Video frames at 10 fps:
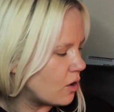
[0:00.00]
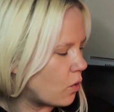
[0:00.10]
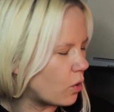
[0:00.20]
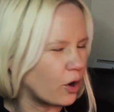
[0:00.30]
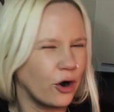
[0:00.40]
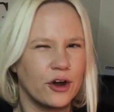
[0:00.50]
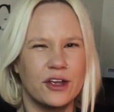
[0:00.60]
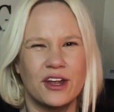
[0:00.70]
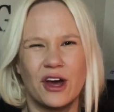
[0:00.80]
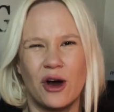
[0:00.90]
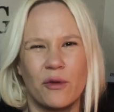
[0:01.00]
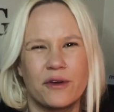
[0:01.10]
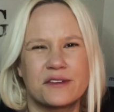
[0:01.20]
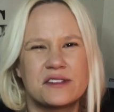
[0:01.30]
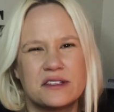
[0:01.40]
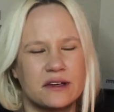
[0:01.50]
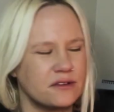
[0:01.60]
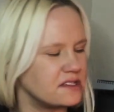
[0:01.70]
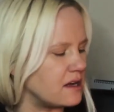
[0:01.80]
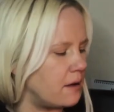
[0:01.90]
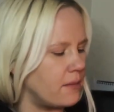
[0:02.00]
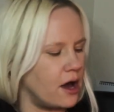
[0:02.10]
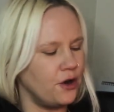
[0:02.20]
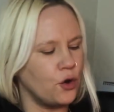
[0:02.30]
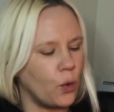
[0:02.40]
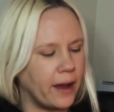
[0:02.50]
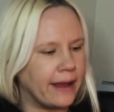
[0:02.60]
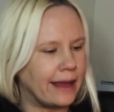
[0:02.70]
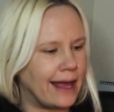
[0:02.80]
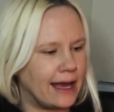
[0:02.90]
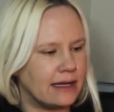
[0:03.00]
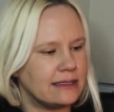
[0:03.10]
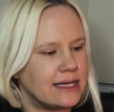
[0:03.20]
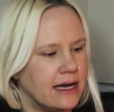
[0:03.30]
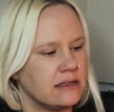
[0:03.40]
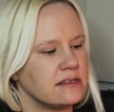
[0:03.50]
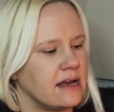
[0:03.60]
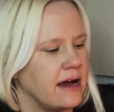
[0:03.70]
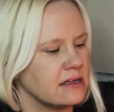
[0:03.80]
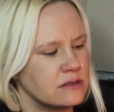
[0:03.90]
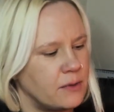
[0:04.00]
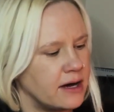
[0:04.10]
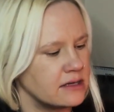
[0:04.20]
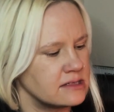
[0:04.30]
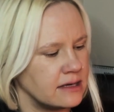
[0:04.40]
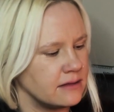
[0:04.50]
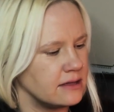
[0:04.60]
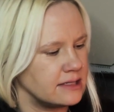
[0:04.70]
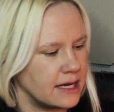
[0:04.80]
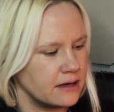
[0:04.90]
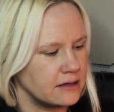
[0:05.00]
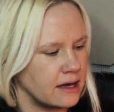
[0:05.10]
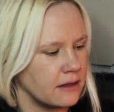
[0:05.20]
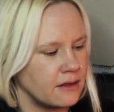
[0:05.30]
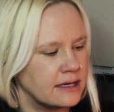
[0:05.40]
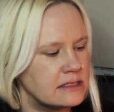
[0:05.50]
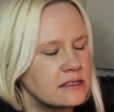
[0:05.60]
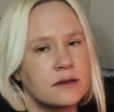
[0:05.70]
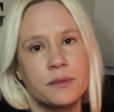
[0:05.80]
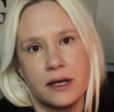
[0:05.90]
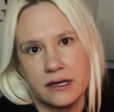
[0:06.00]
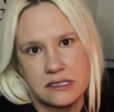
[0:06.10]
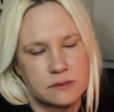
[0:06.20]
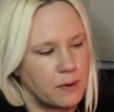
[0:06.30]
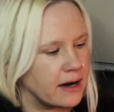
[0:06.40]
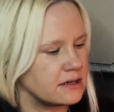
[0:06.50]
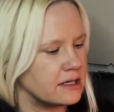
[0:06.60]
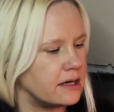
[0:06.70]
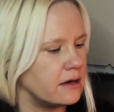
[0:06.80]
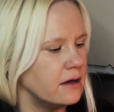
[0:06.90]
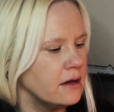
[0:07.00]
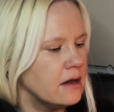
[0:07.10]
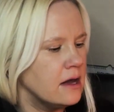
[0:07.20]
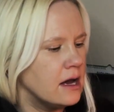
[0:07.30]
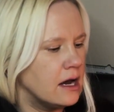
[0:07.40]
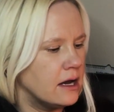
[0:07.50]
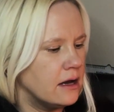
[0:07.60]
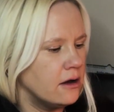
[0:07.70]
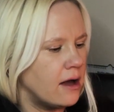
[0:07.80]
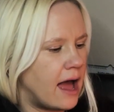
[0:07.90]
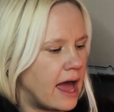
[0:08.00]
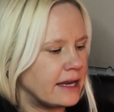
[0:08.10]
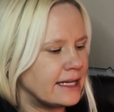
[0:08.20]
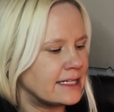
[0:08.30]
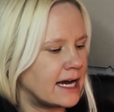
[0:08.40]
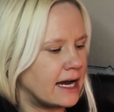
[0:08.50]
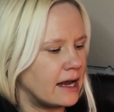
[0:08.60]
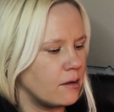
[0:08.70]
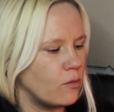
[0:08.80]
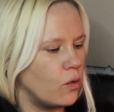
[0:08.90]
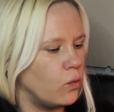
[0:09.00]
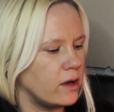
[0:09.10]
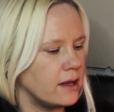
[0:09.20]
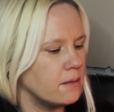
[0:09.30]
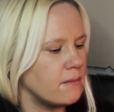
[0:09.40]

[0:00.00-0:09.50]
or, you know, there's still some annoying and tense aspects in the day-to-day. That's to be expected. Anytime we